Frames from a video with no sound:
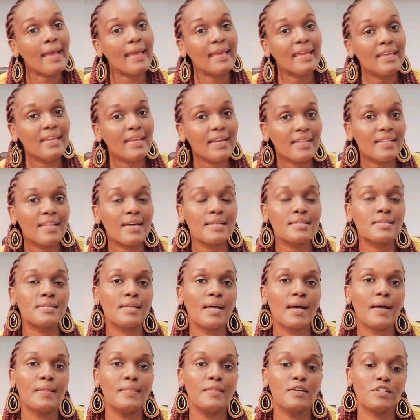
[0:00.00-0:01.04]
I hear that
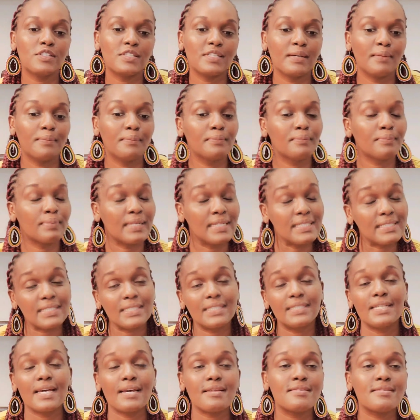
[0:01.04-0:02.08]
there are some
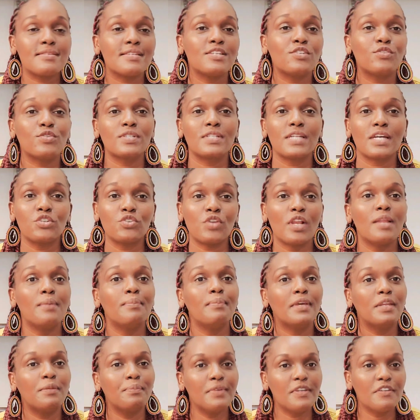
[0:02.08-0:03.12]
places that it was actually
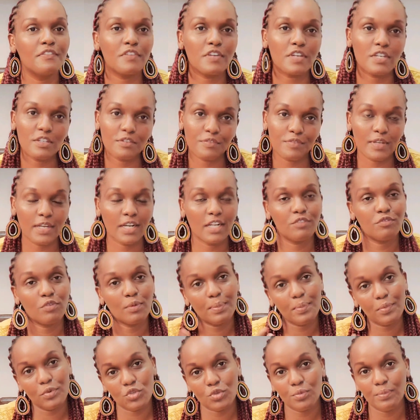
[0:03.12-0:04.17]
being very difficult for
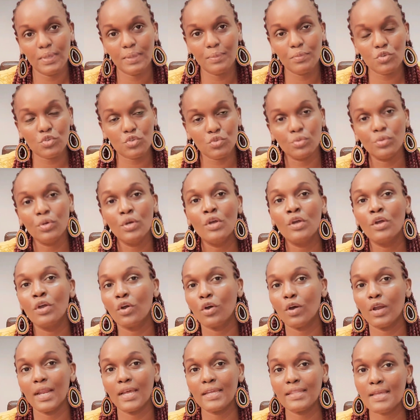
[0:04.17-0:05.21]
people to be able to
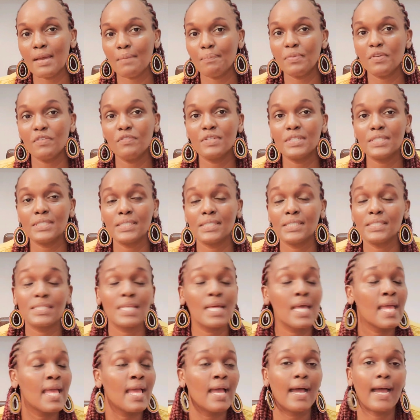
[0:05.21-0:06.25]
collect their
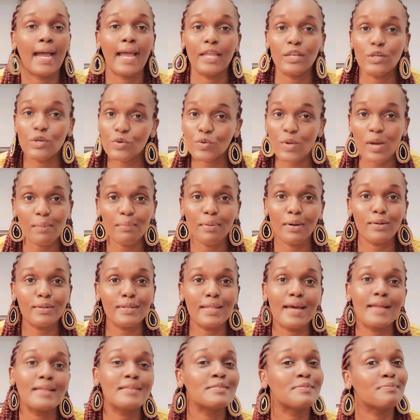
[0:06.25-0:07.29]
PVCs. I don't know
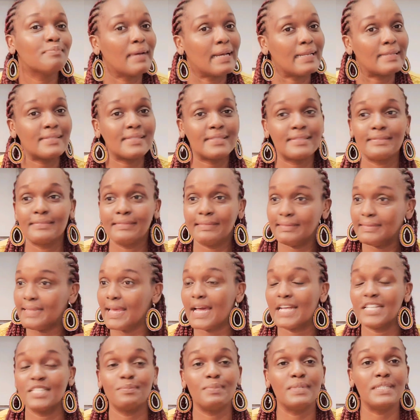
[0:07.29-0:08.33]
about that, but
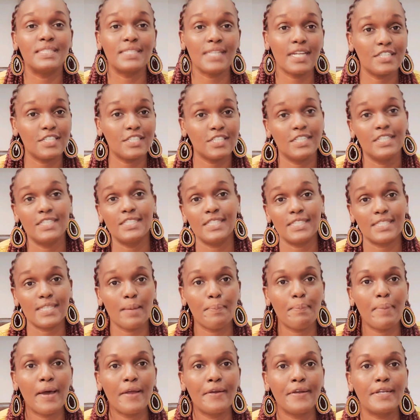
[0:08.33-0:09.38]
there has been such cases
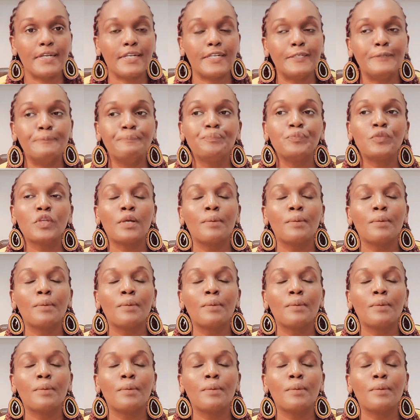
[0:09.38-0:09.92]
apparently.